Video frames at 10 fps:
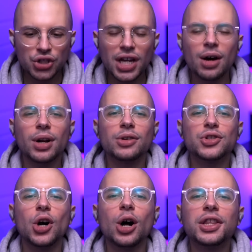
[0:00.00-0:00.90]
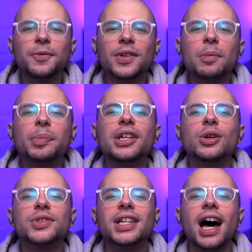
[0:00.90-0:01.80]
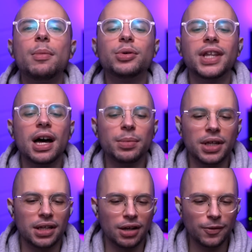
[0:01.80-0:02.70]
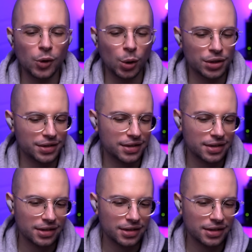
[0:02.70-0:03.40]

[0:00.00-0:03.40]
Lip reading: Shout out to all the Filipinos in Abu Dhabi, of course.